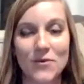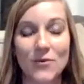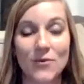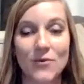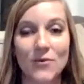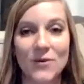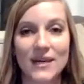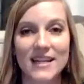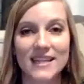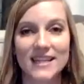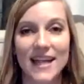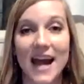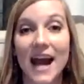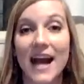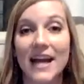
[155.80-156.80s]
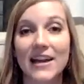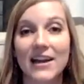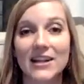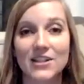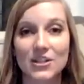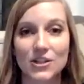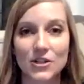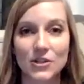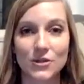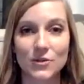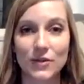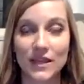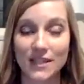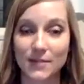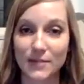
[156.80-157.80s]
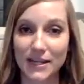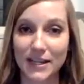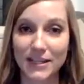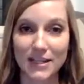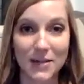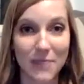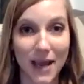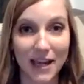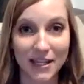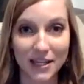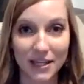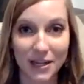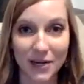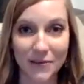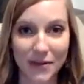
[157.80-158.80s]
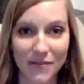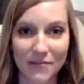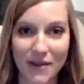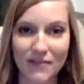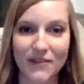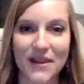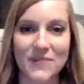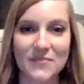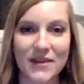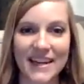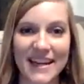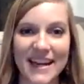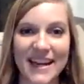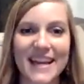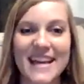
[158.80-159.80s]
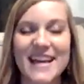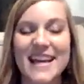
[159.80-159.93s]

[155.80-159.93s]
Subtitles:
was that I got to experience a pedicure with my friend Brittany.